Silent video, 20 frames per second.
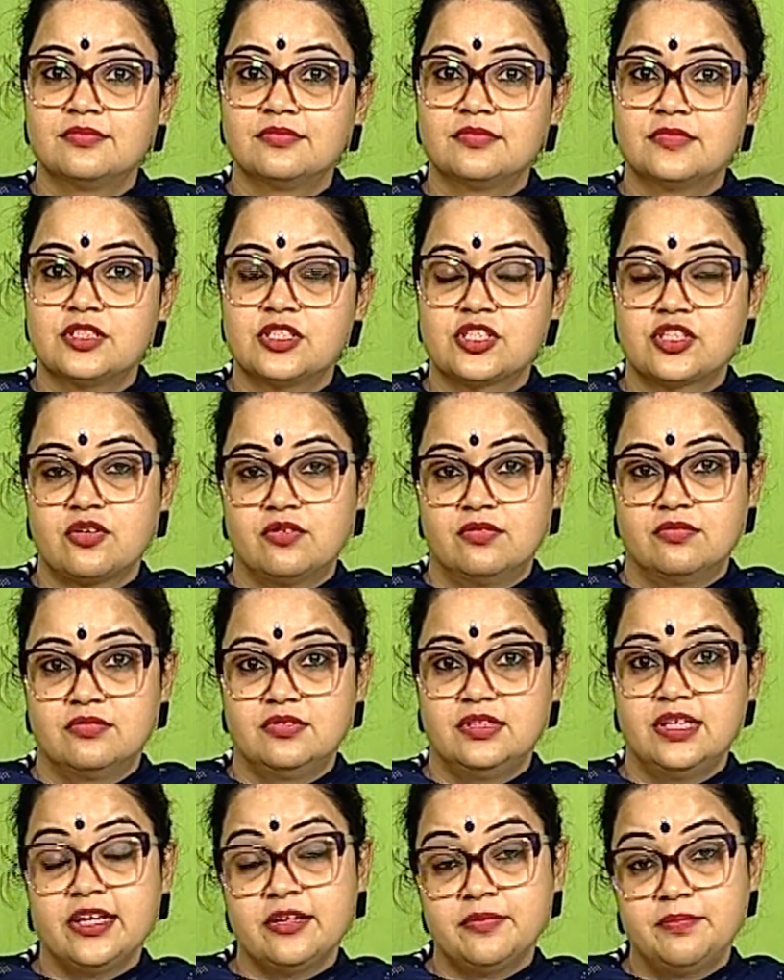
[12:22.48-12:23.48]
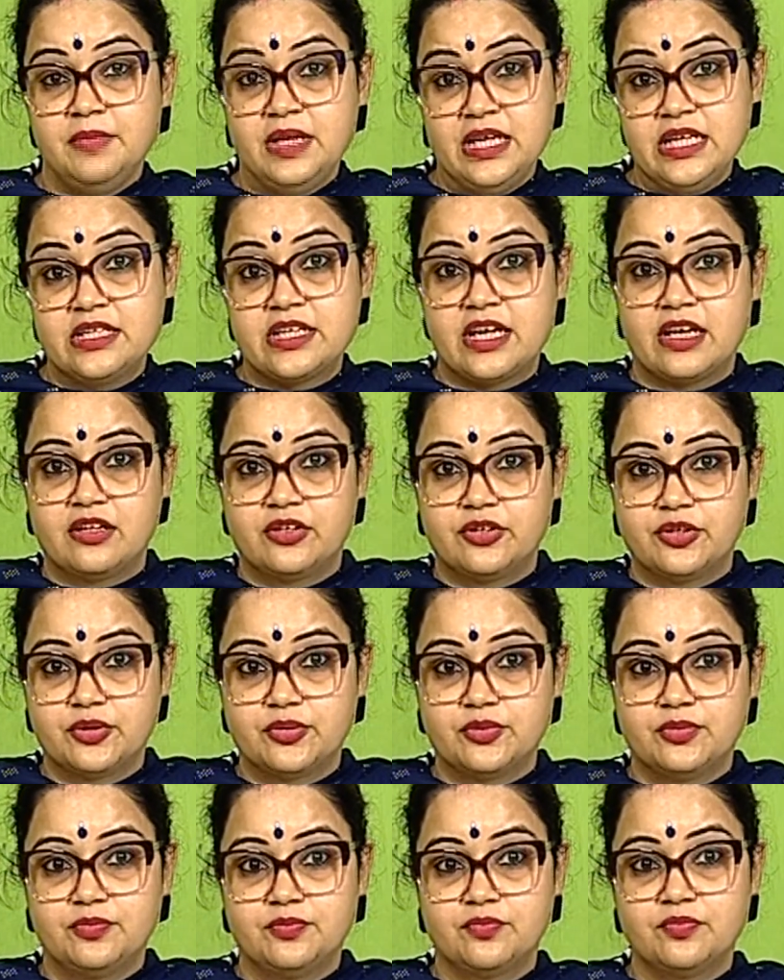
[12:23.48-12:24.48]
So, let me tell you.
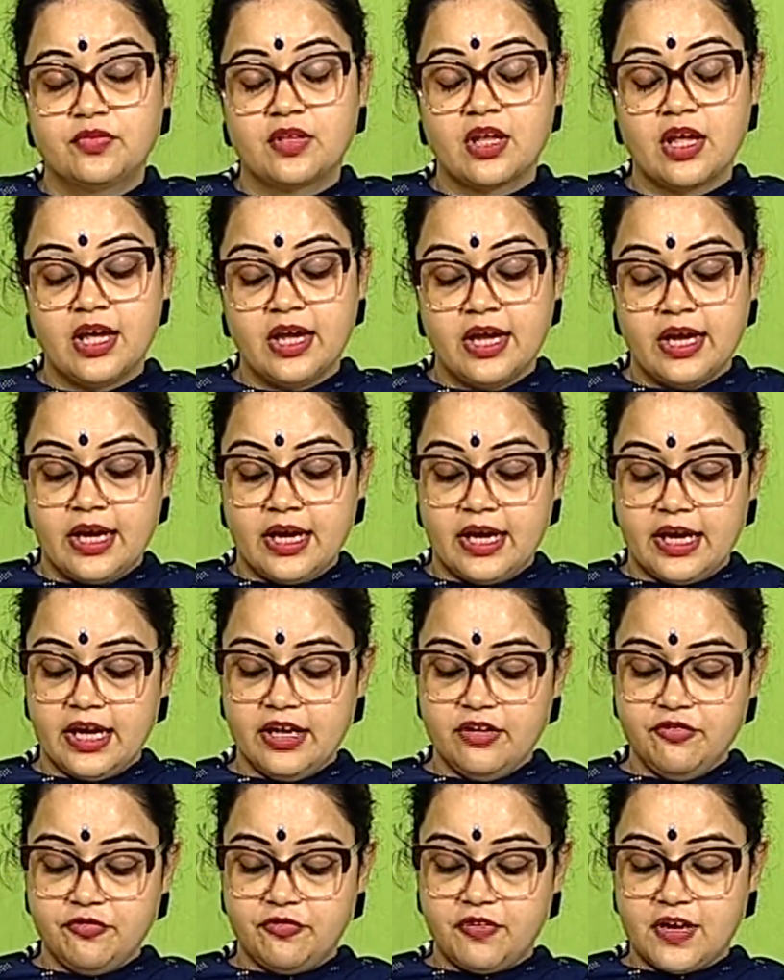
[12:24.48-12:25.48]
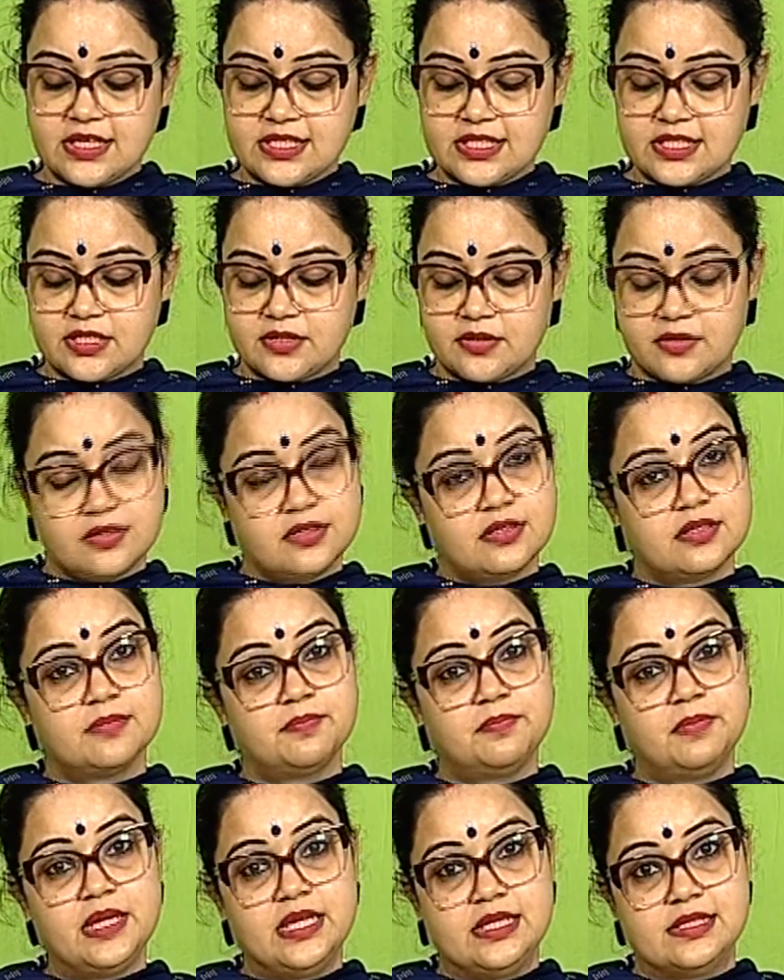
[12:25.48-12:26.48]
In first
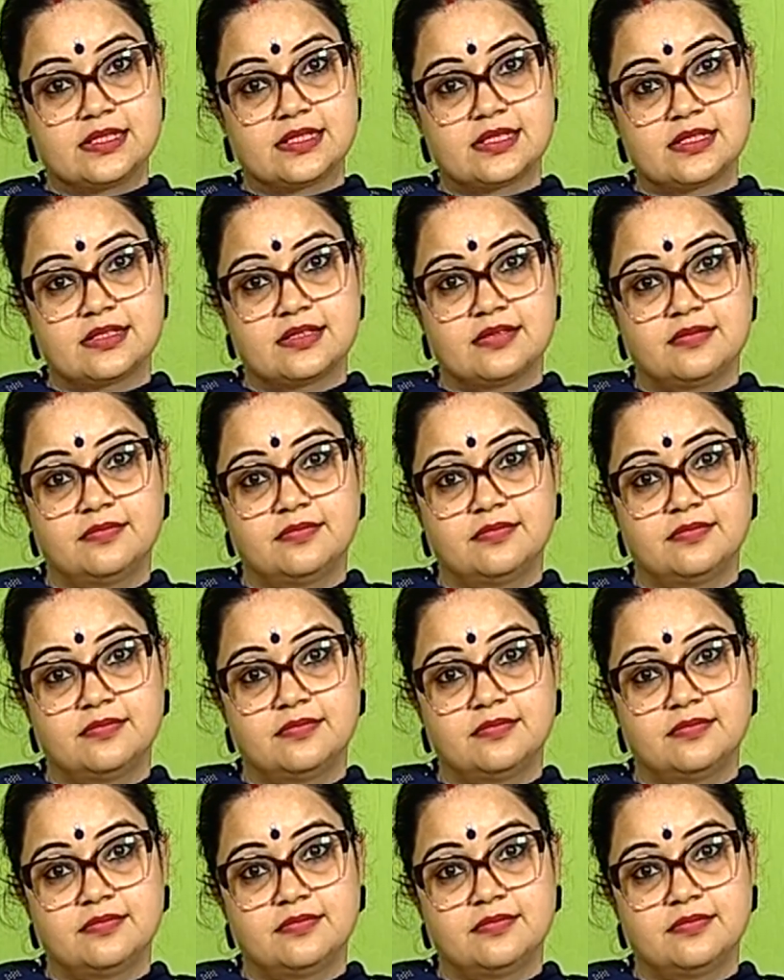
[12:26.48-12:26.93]
piece,